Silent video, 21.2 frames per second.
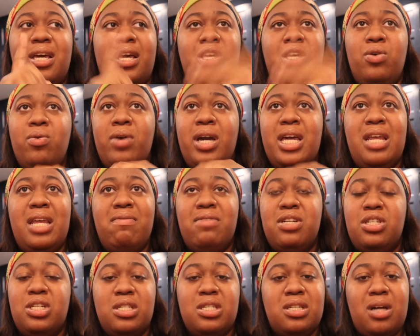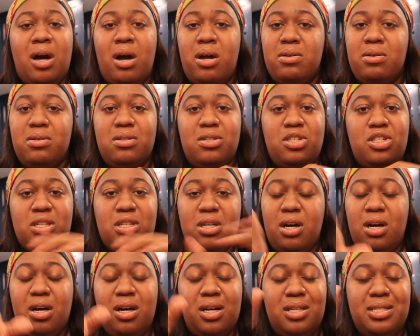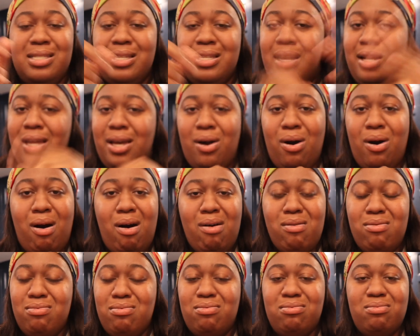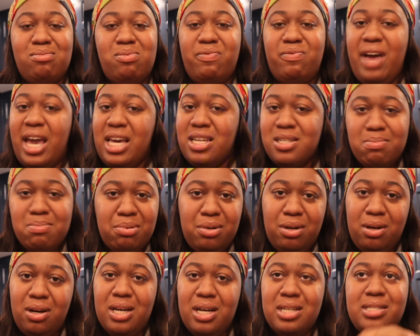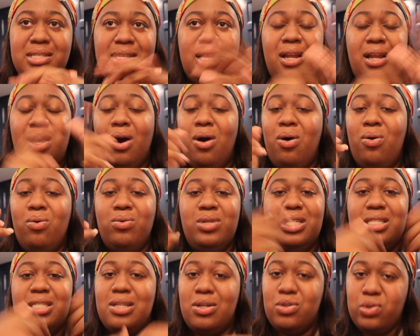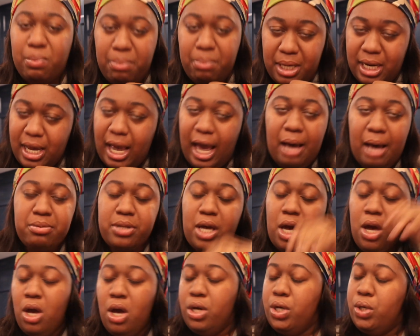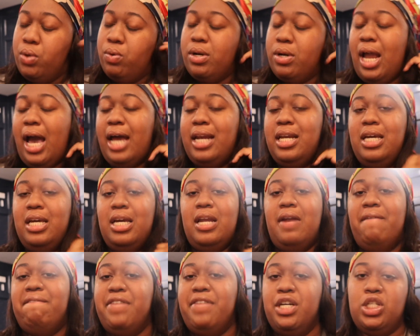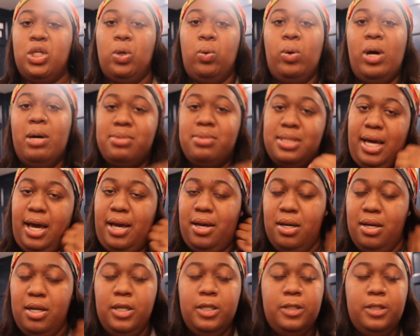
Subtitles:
You can even just start selling on Facebook or selling on these social media apps. You do not need an official website.